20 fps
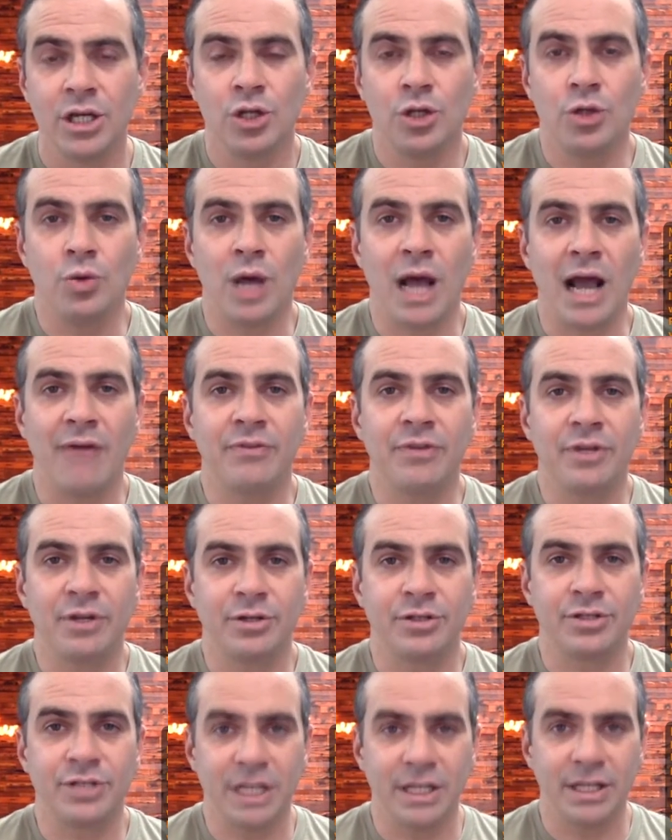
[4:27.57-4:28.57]
You have to
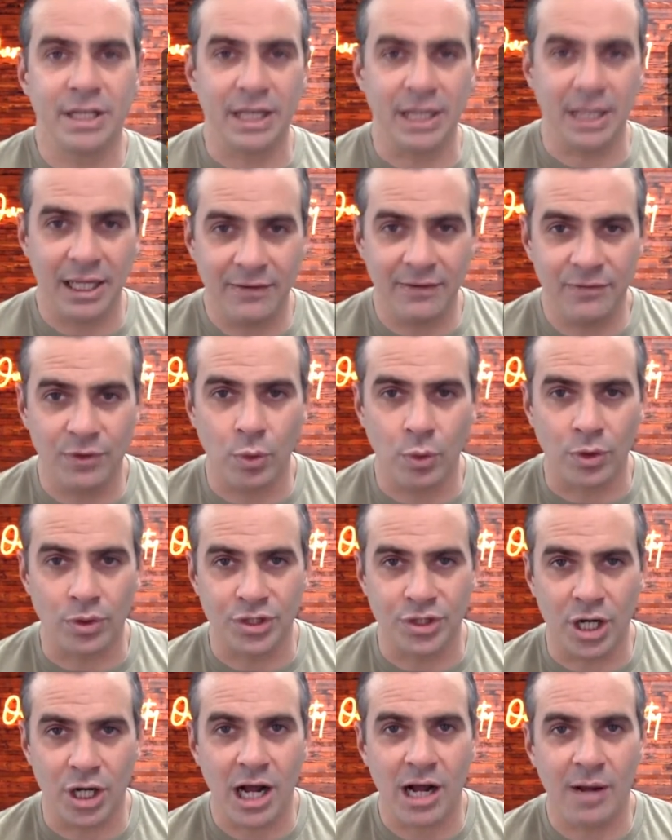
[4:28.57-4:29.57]
understand that if your
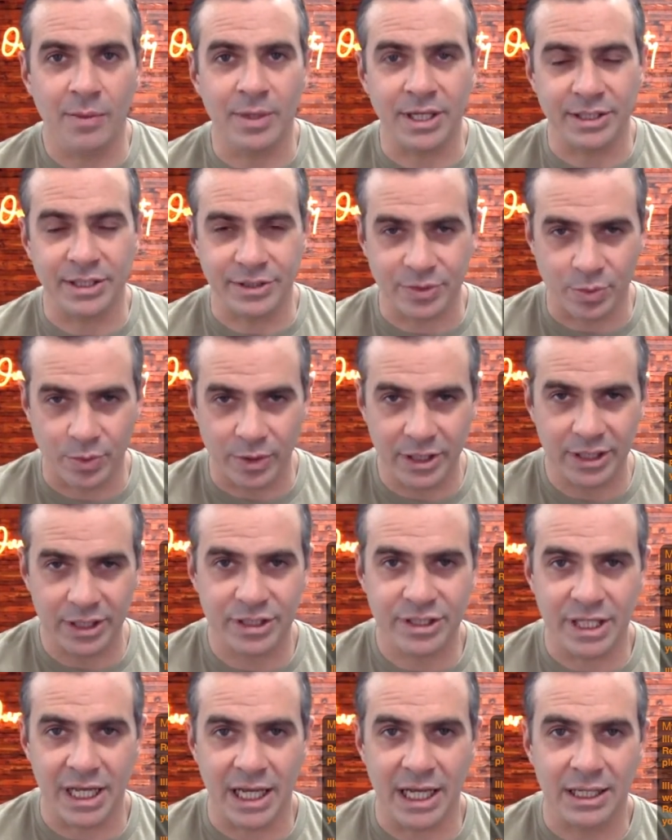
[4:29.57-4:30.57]
job is real
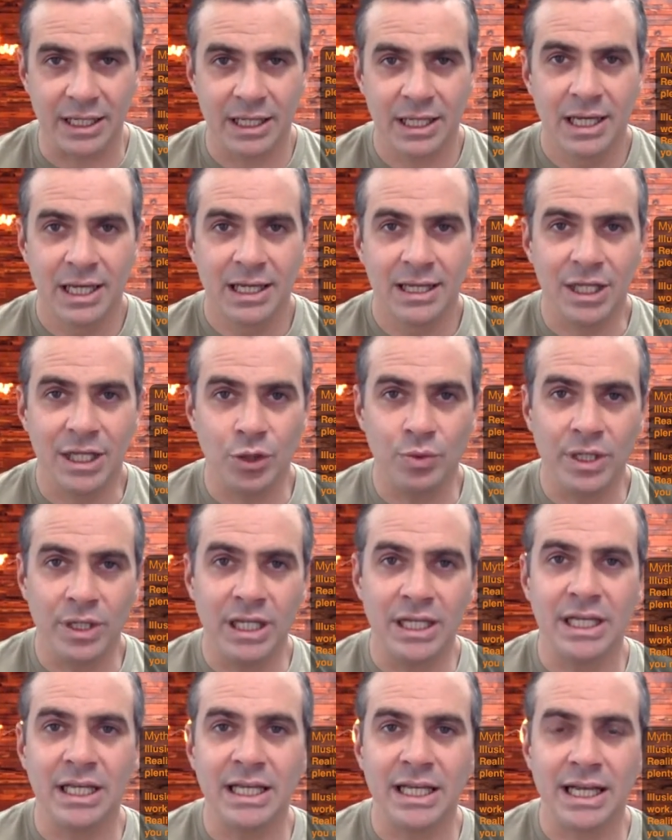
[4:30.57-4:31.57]
estate, that you
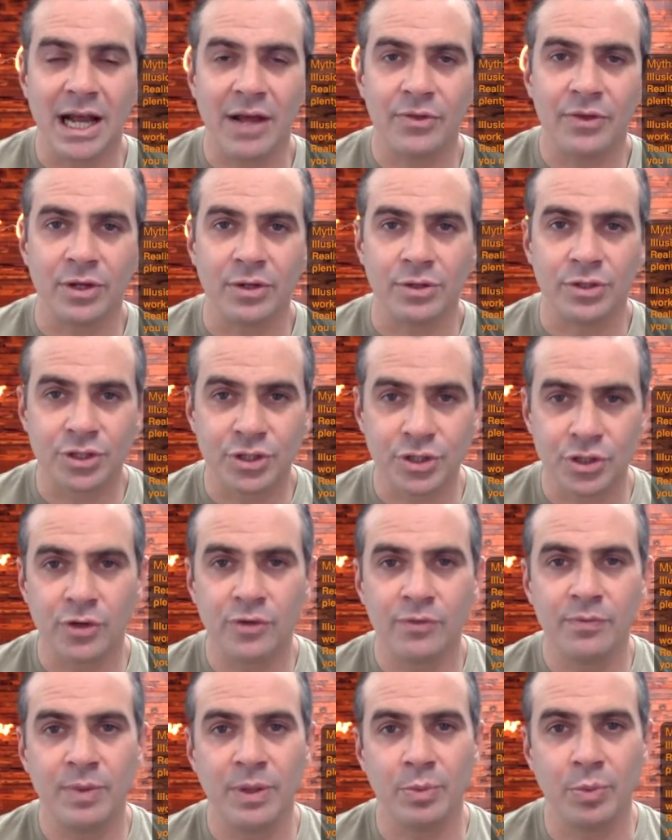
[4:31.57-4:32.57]
need to get out there and
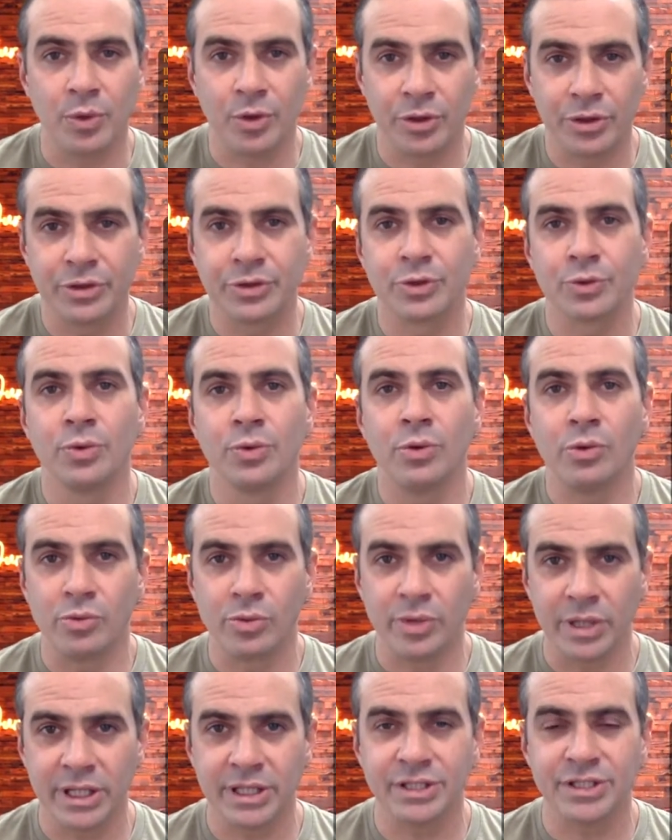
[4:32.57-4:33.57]
serve people through
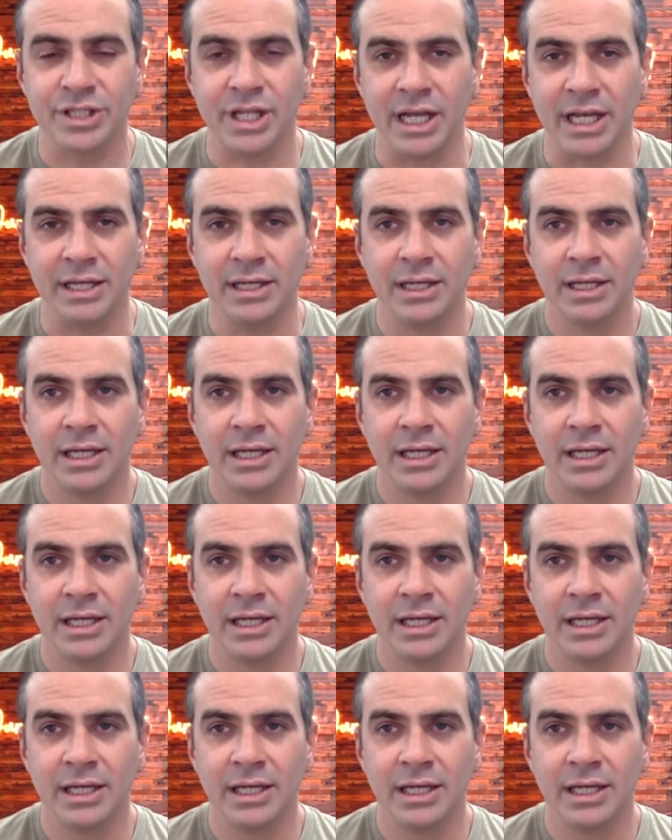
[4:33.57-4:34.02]
real estate.